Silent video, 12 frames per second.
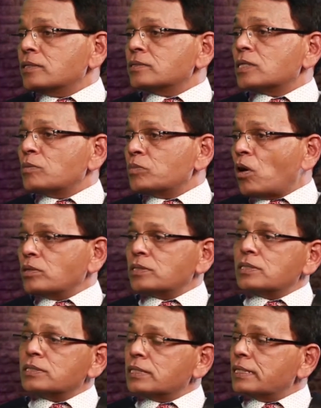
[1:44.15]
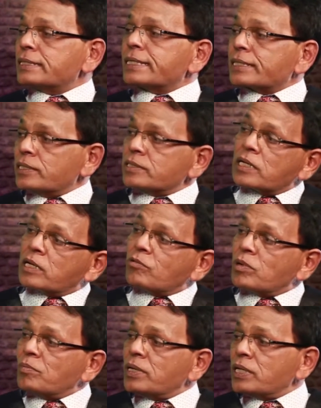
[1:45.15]
the some non-surgical techniques are
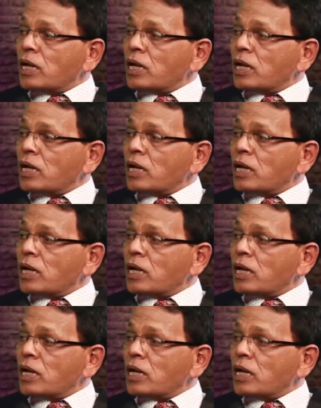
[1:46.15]
available